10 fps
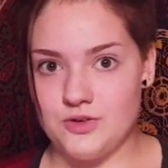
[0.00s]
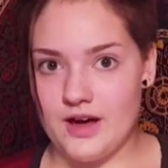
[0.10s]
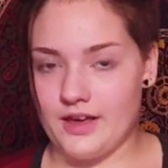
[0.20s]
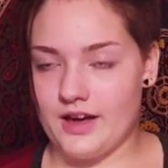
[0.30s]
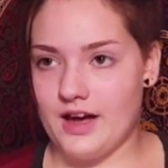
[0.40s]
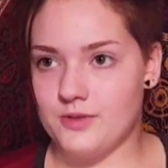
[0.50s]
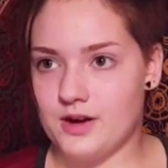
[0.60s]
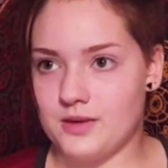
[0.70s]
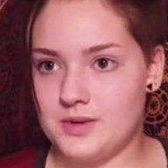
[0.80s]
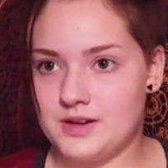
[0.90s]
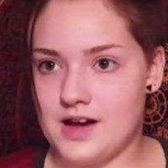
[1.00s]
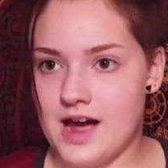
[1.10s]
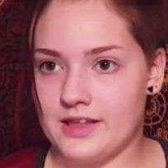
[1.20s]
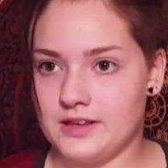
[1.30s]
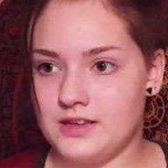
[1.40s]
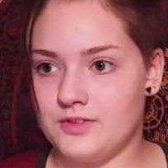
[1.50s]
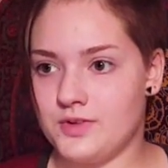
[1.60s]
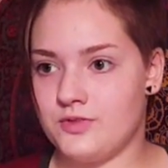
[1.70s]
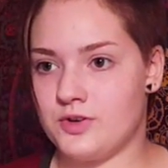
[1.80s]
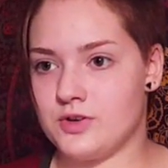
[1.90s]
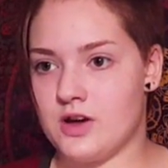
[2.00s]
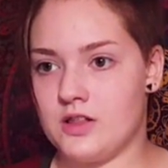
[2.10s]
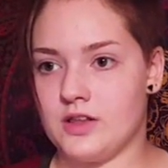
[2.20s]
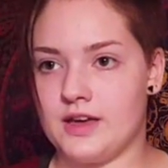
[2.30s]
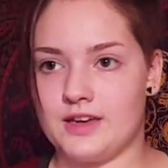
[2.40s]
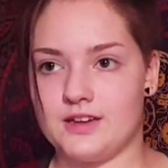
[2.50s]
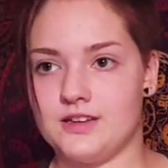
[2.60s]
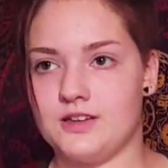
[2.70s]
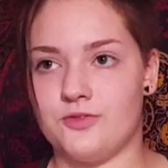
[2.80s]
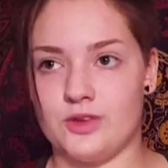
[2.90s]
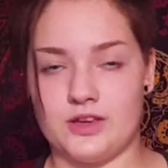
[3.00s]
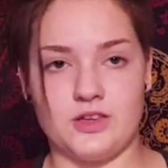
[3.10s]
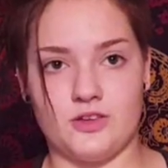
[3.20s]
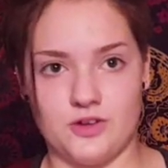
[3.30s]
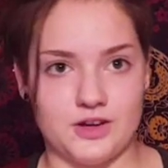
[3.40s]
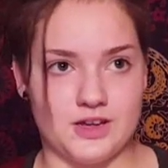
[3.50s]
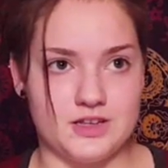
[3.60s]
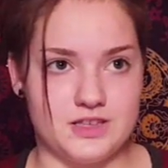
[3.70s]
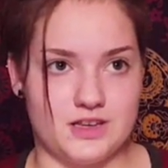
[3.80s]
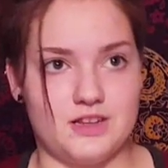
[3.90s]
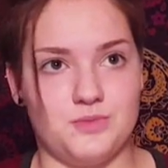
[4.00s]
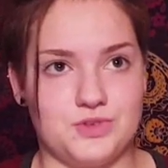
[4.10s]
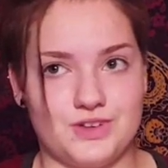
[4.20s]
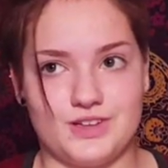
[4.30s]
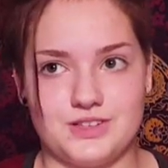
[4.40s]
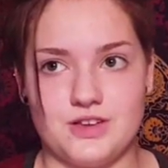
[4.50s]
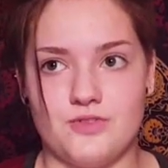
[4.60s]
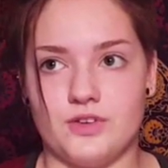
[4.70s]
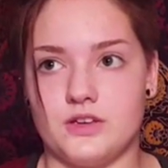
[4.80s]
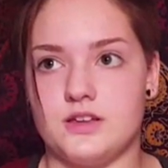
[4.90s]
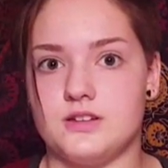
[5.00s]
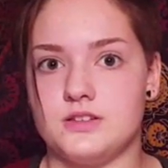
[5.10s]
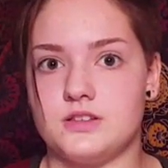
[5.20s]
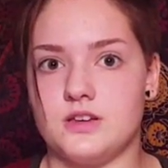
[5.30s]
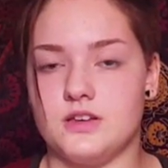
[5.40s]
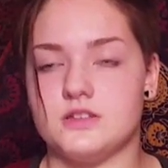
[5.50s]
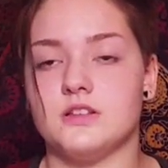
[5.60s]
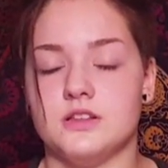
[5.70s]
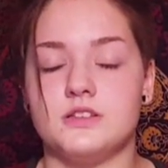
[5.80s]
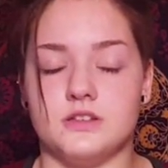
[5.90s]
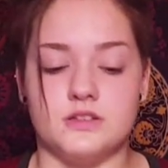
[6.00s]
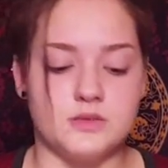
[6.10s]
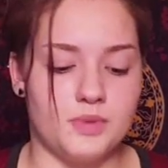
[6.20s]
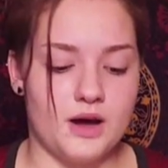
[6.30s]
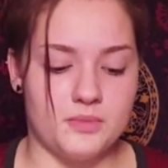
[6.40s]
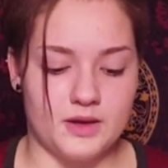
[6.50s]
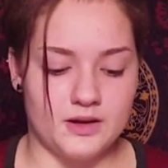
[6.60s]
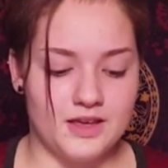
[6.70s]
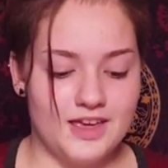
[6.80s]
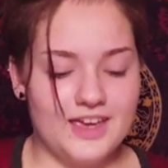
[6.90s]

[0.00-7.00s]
Like, I recommend it highly, even if you're not like, if like you're against indie music and stuff. Like, it's a listen. It's a bop, man.